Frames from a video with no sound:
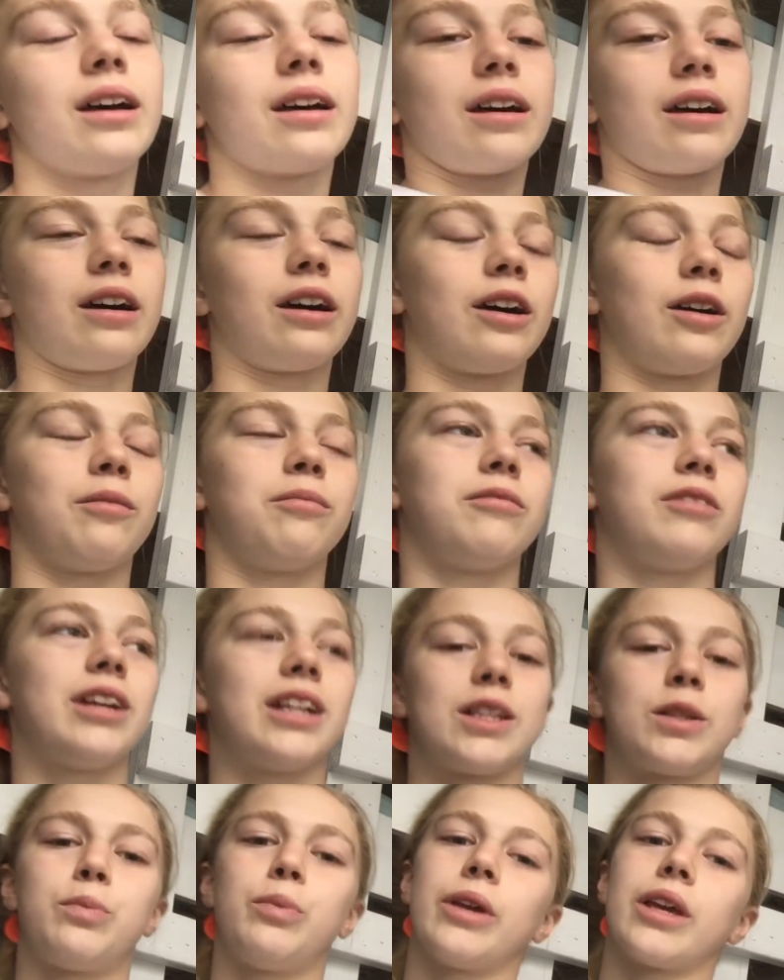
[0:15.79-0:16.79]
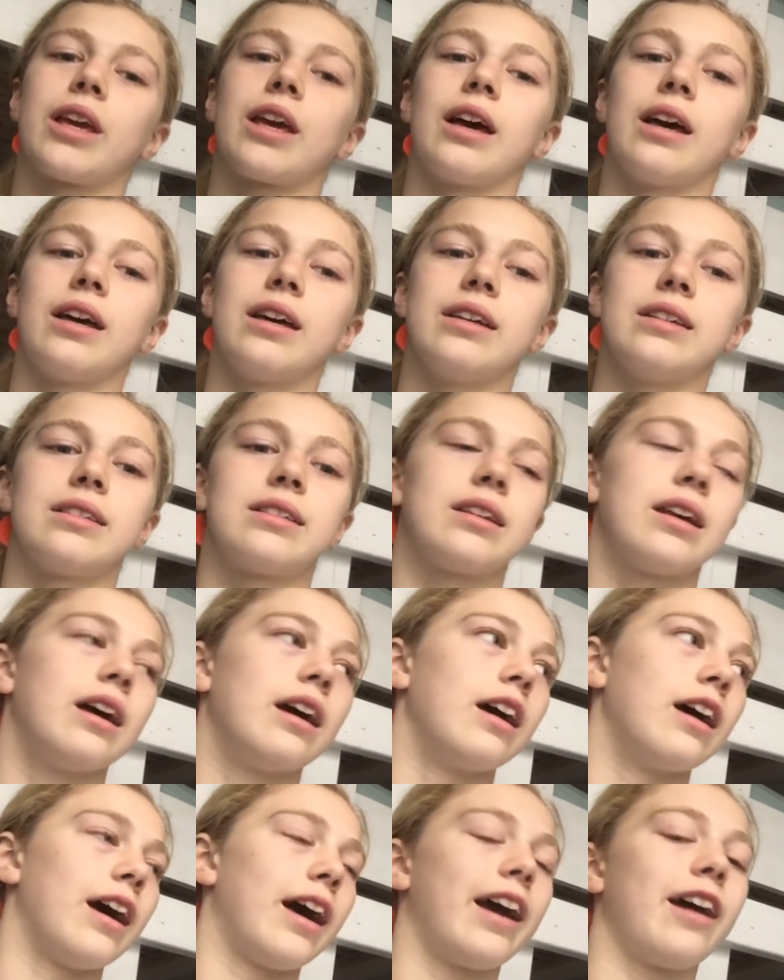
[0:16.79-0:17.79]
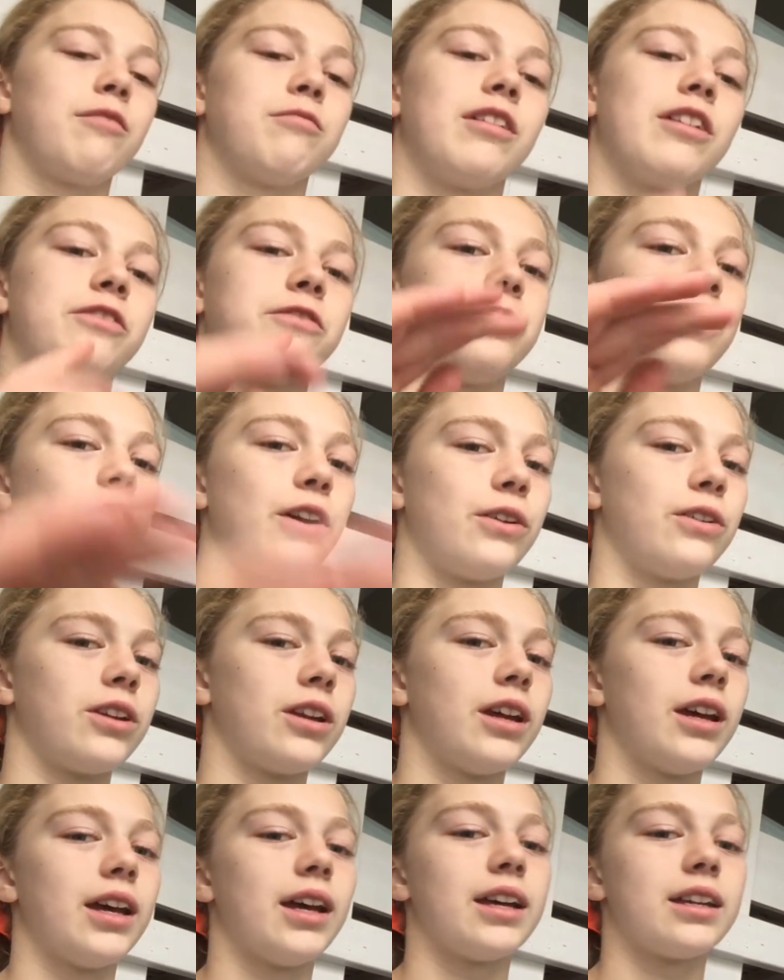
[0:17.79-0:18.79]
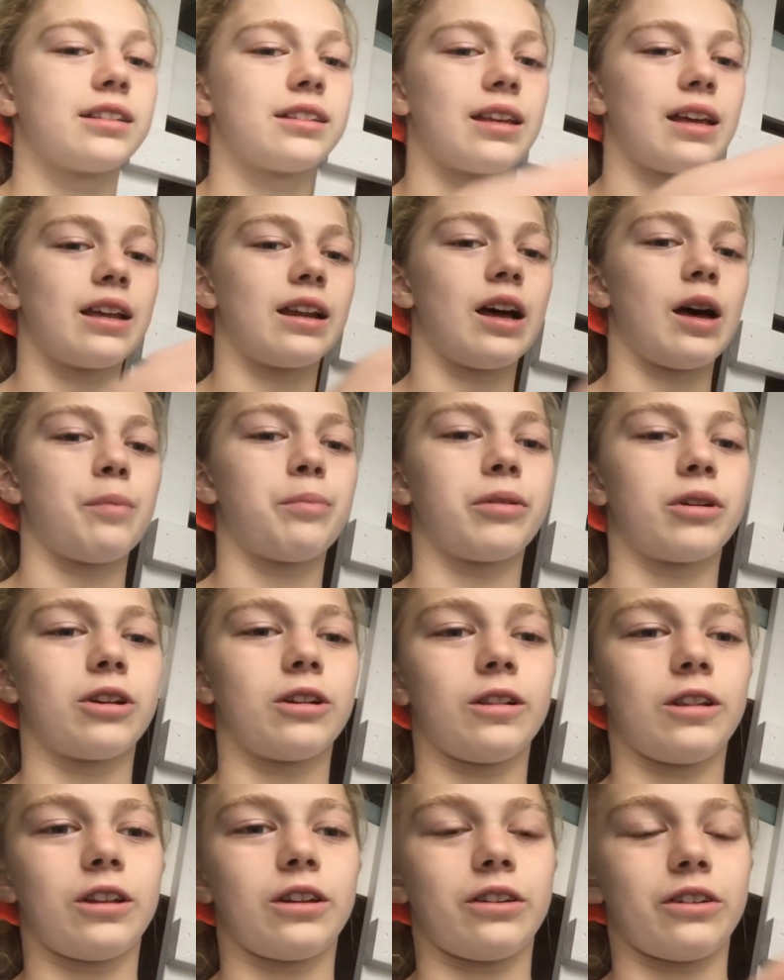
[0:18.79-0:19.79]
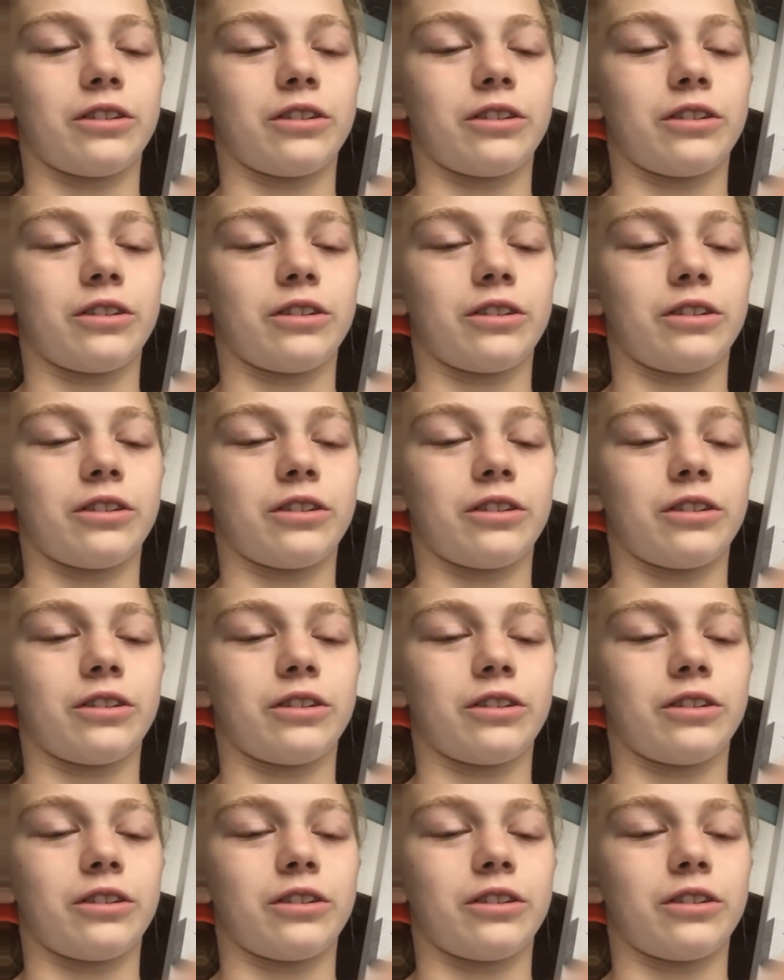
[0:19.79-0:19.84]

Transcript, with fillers: Um, it's because uh, I have my phone set up on a little